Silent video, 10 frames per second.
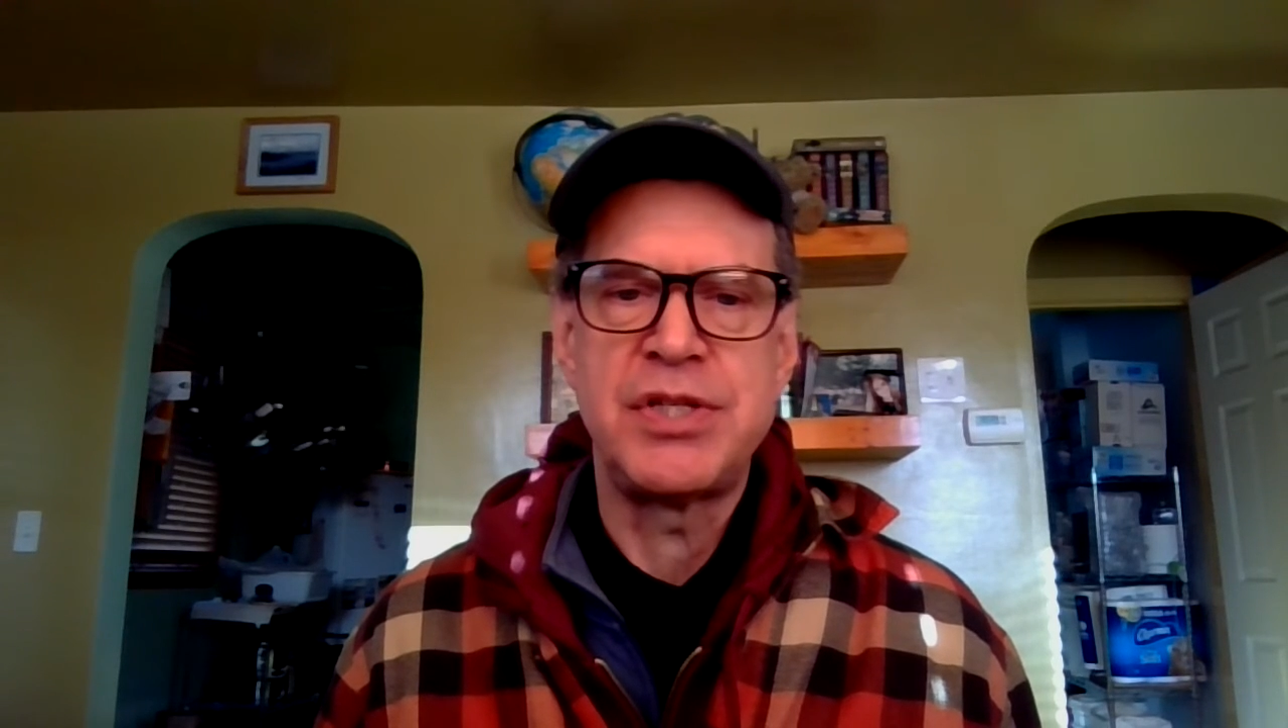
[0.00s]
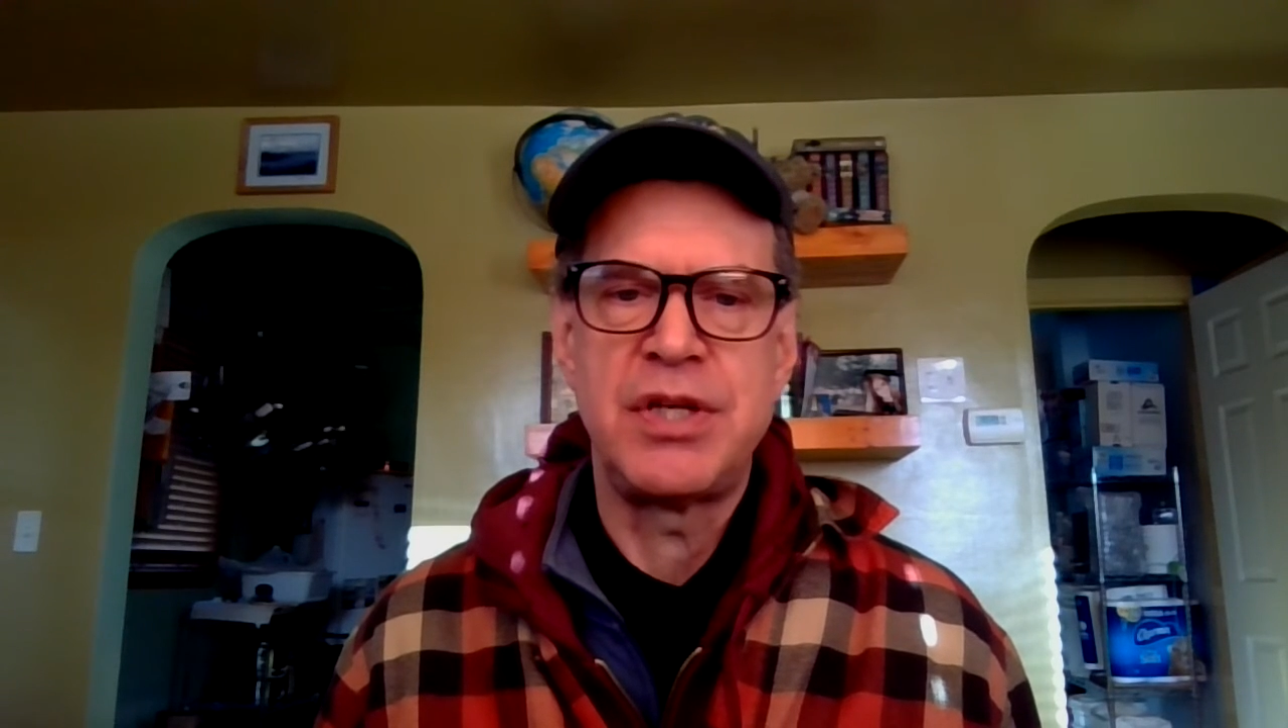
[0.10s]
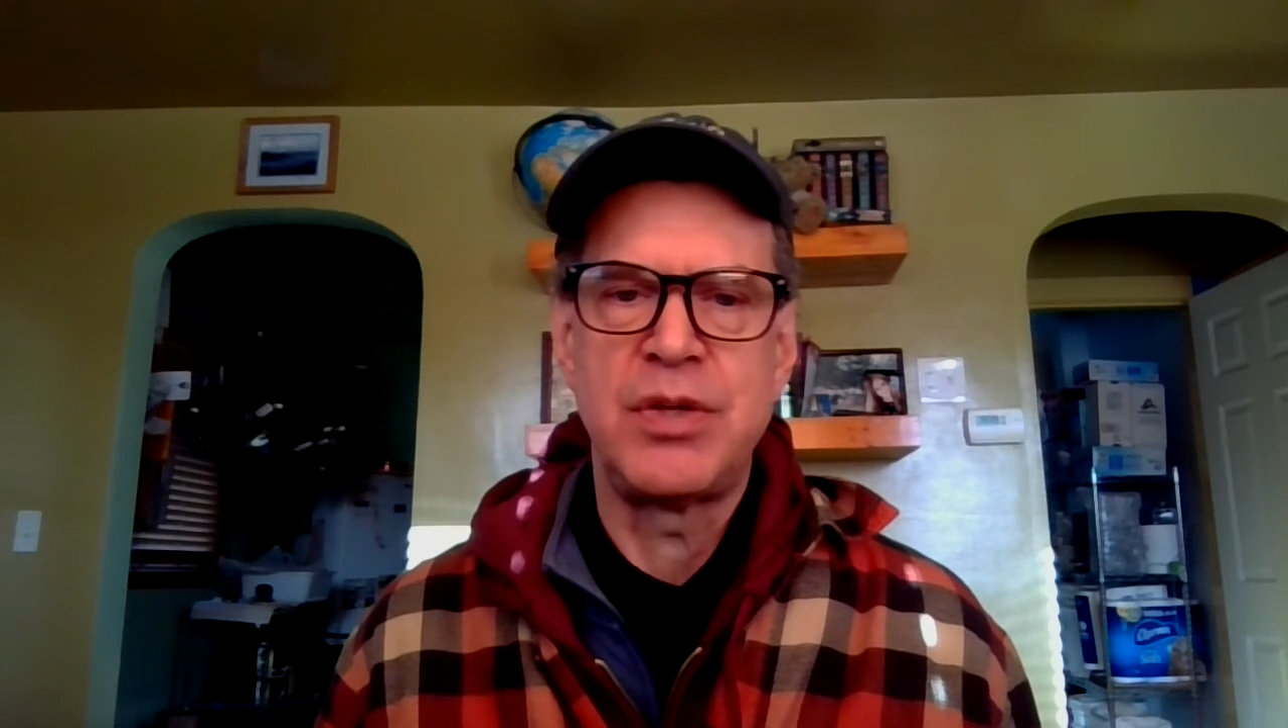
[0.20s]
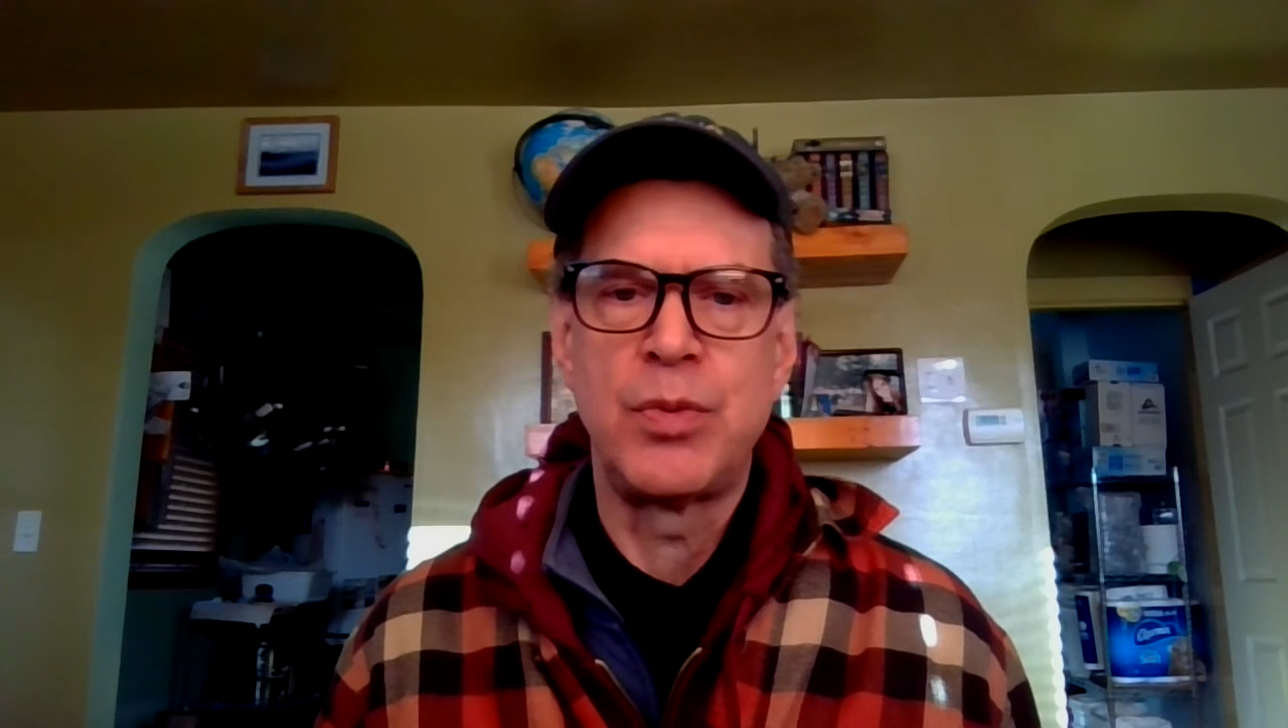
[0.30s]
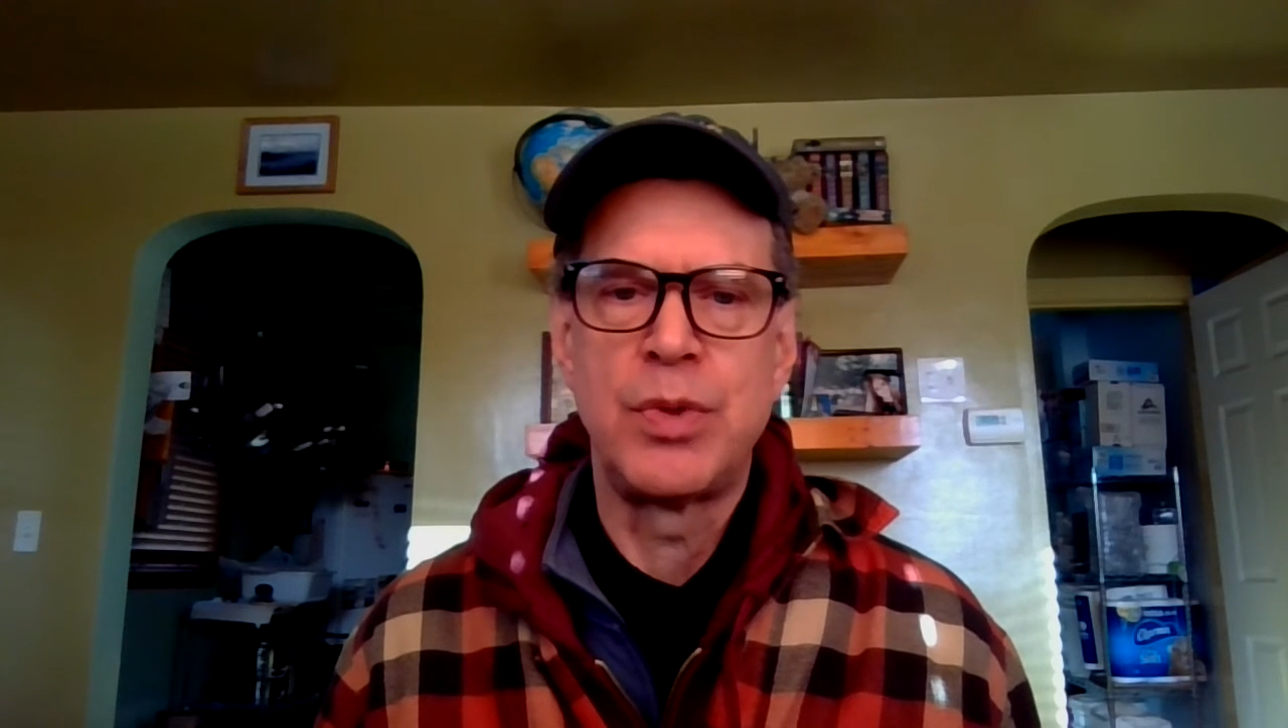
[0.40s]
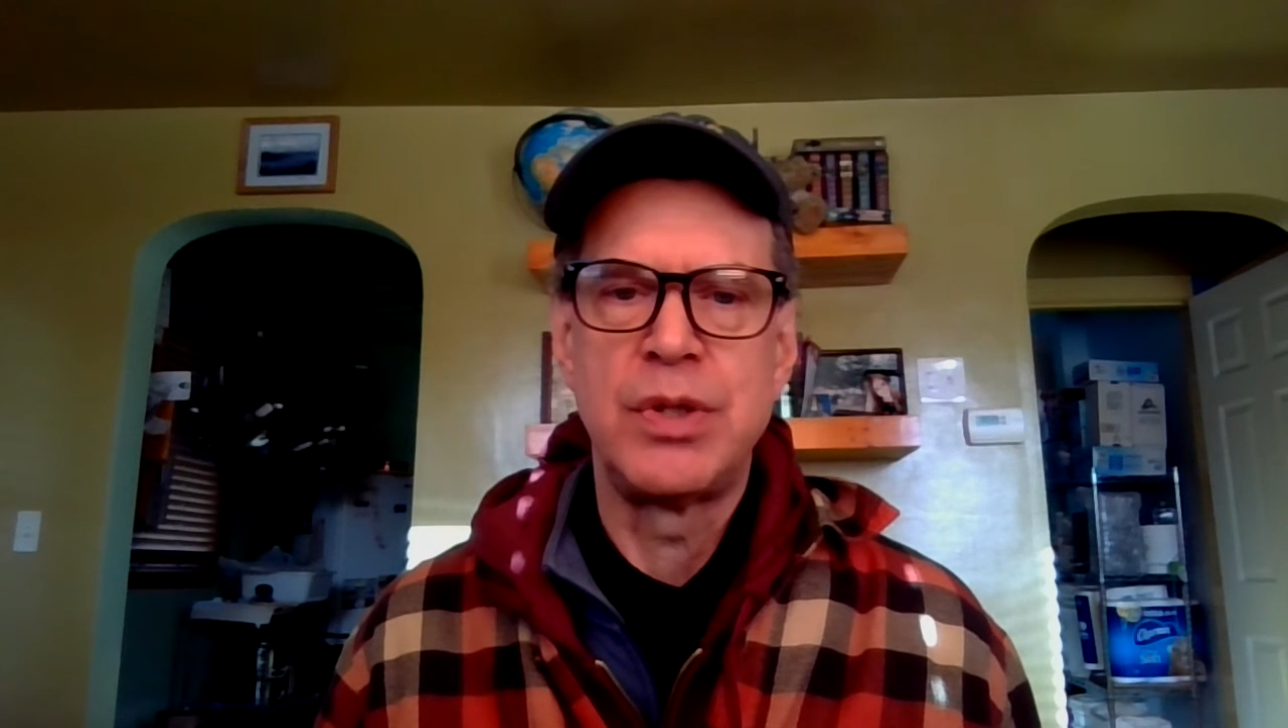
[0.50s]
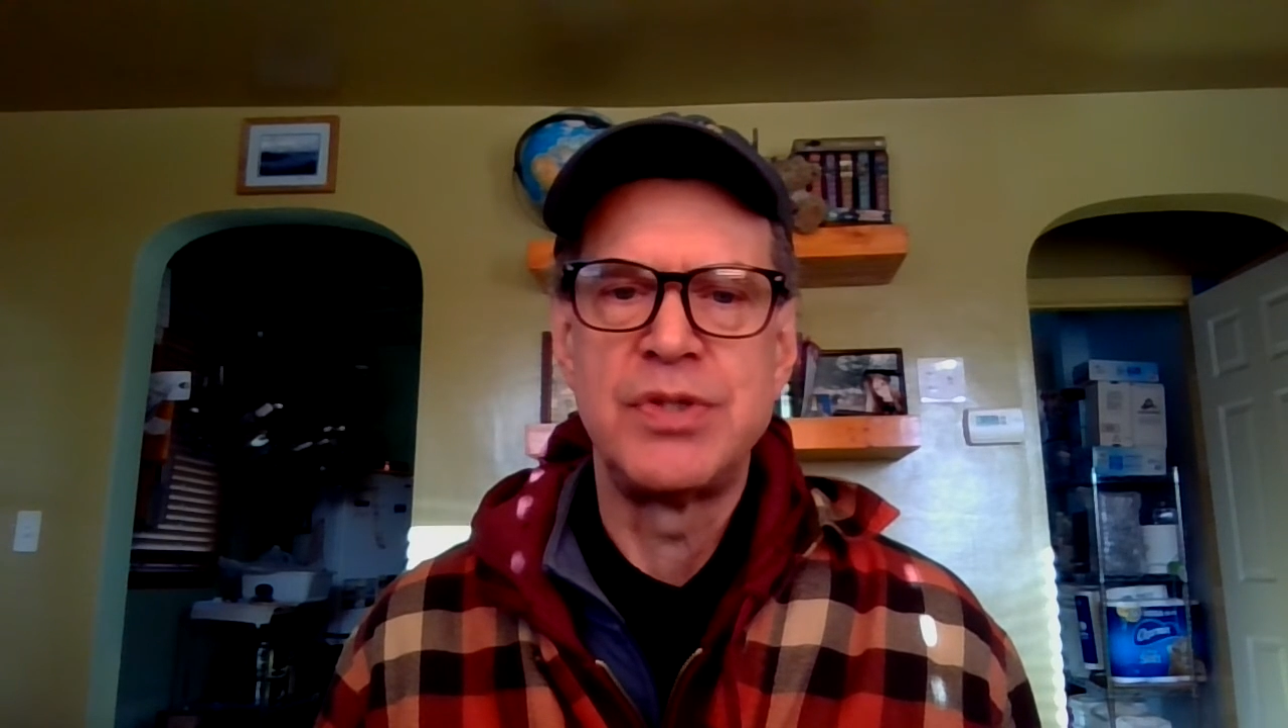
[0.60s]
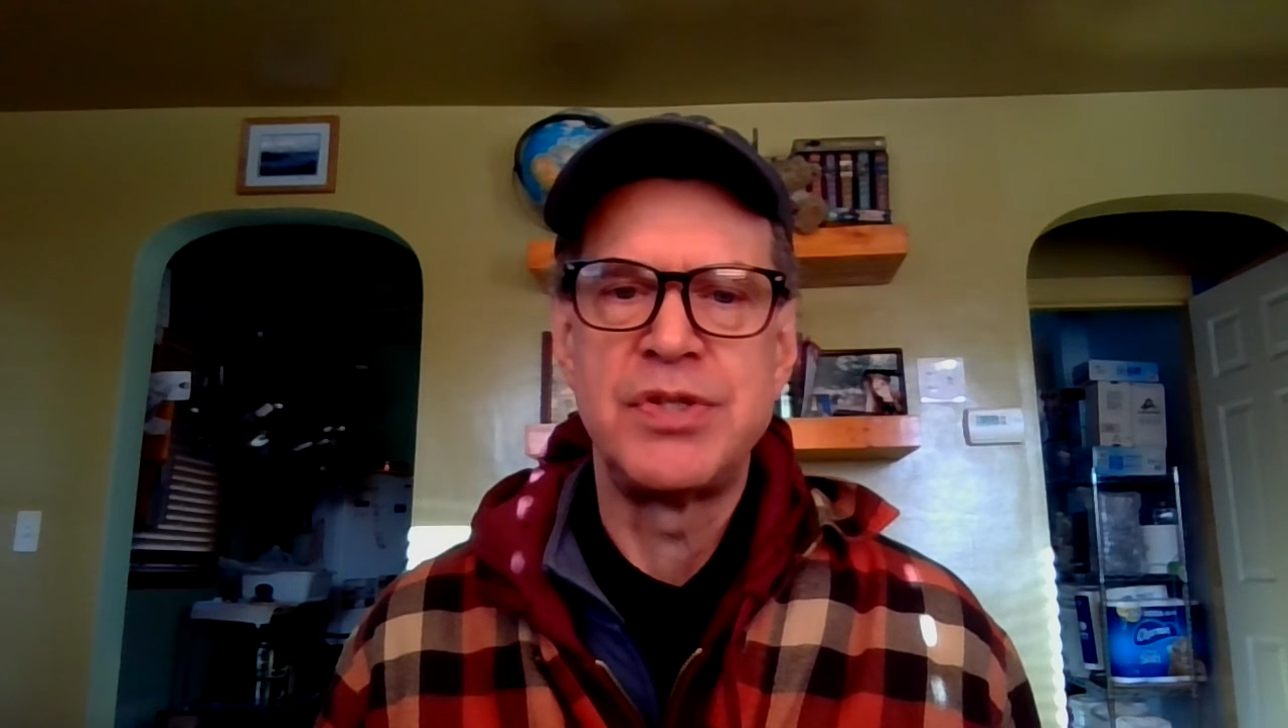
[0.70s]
to other worlds